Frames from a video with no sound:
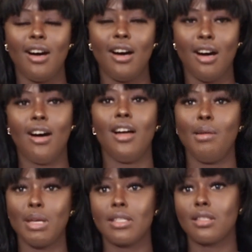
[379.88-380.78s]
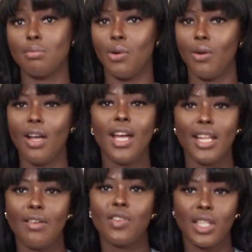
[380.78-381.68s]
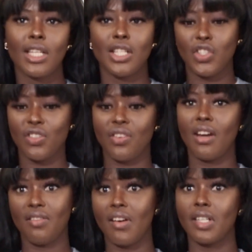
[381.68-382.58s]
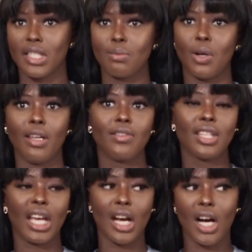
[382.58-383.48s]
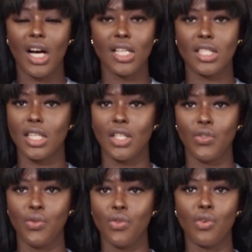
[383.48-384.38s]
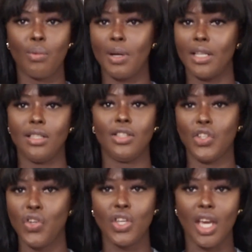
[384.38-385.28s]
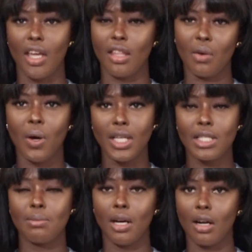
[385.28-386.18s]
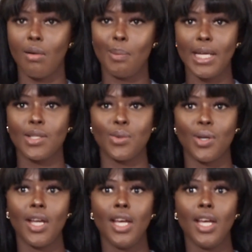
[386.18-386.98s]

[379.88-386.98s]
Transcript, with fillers: are a bit small, and everything is just very very small. Even the cars in Europe and the U K, they're quite small compared to